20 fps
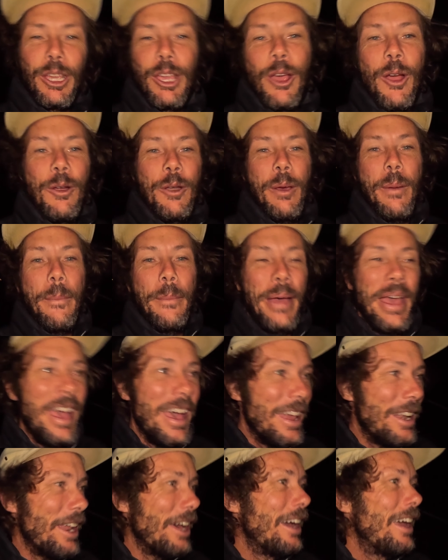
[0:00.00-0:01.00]
go to
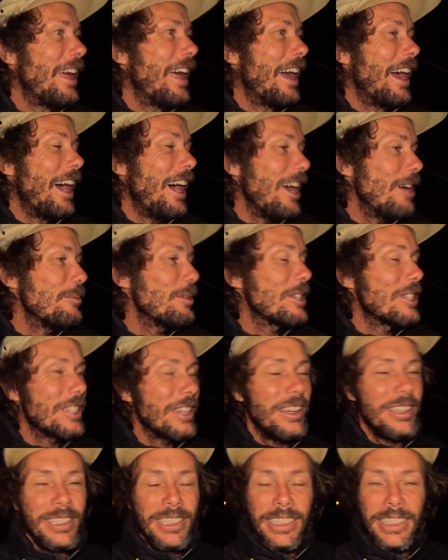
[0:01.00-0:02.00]
bed. I'm
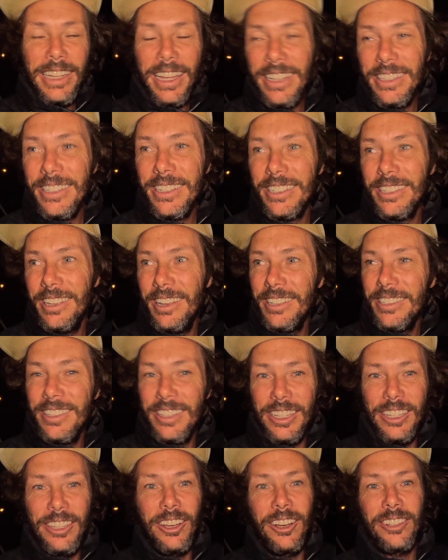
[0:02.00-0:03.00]
exhausted, Nat's
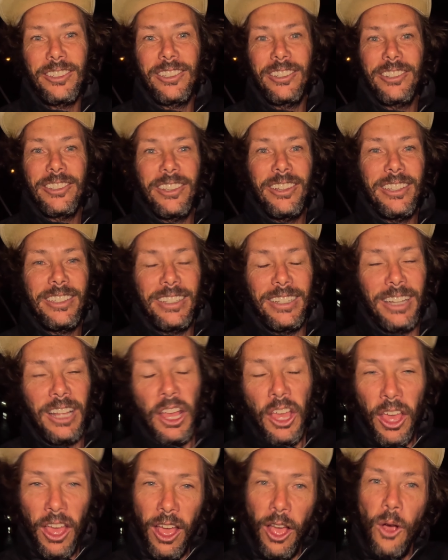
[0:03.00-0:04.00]
exhausted, the dogs are exhausted.
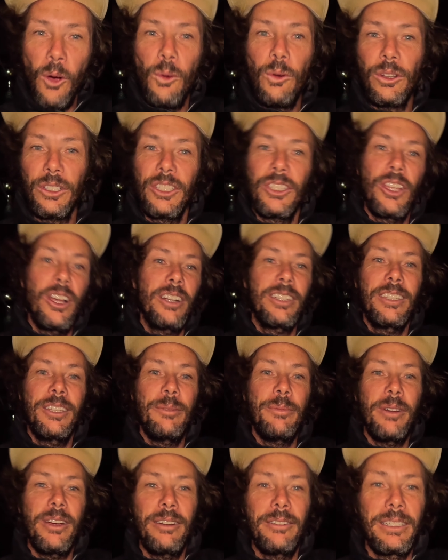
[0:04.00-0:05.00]
We'll talk to you
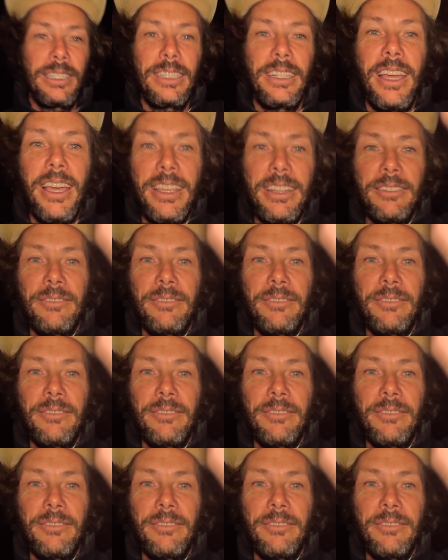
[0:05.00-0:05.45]
tomorrow. Night.